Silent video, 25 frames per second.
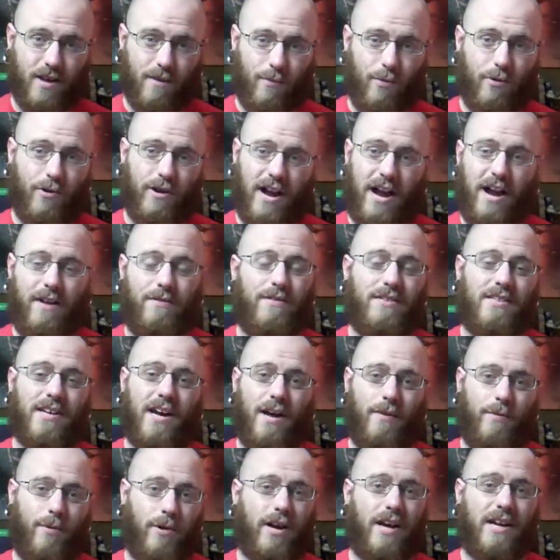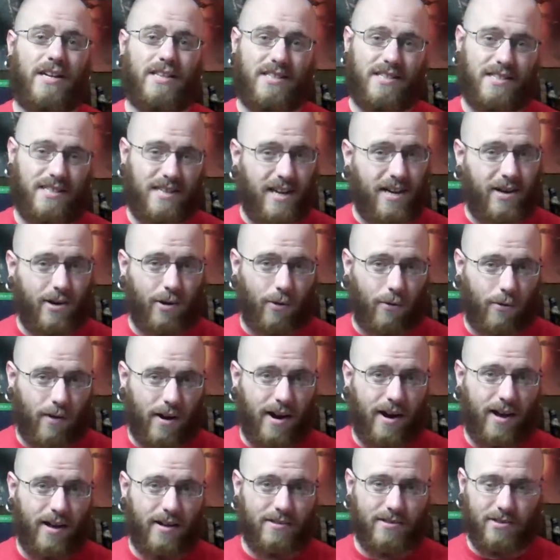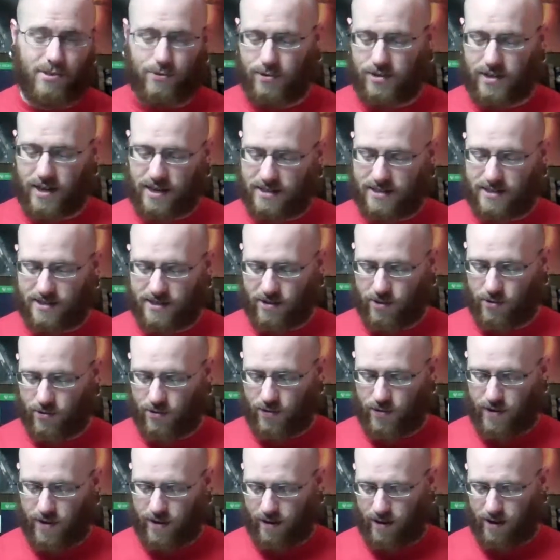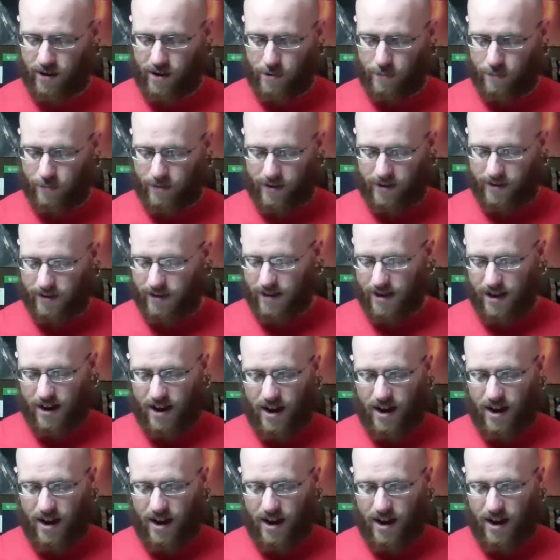More than half the time, you're kind of sneaking around, so he's got this other thing on, but